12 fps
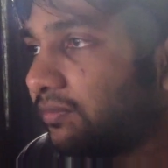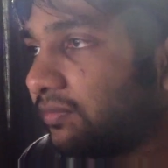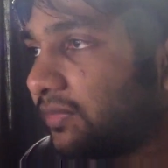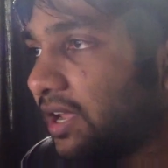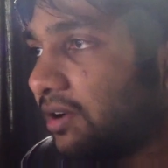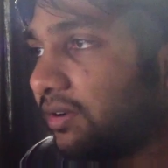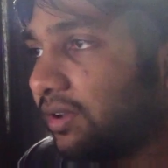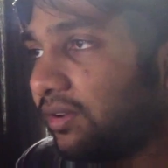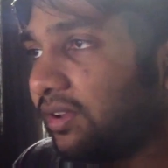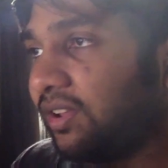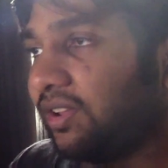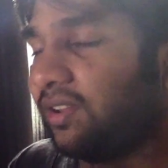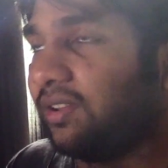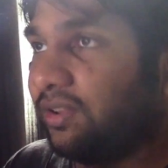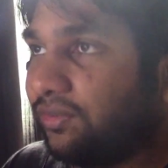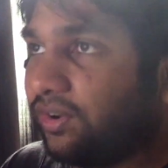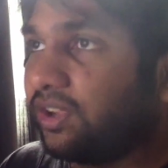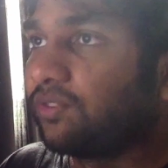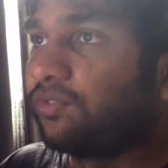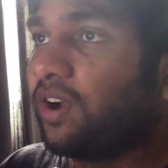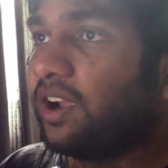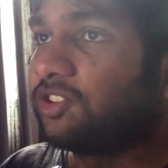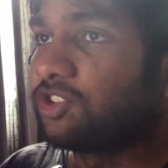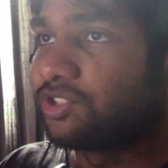Now, if I could
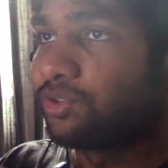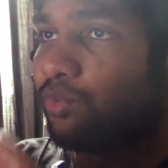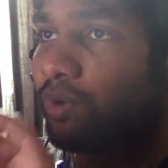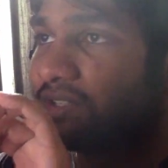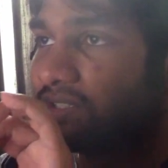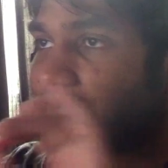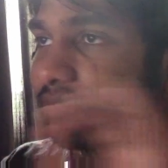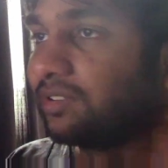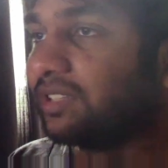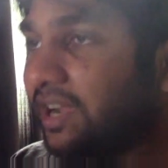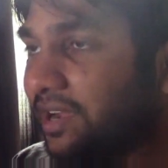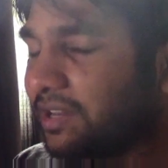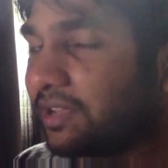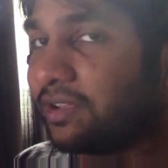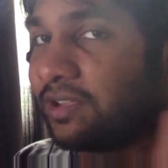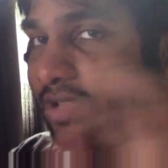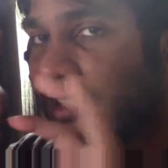find just one silver lining